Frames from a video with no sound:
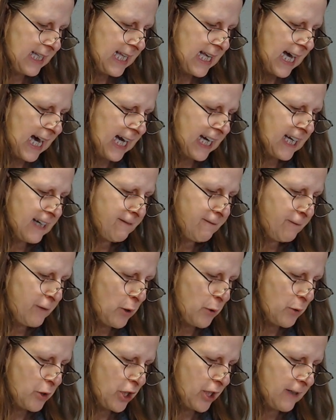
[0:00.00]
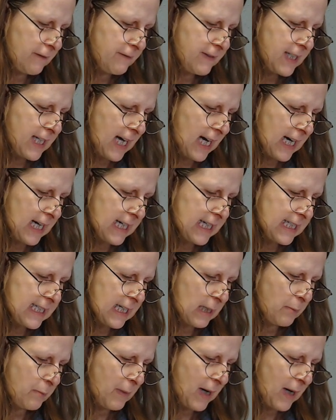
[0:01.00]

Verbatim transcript: A confusion of tongues and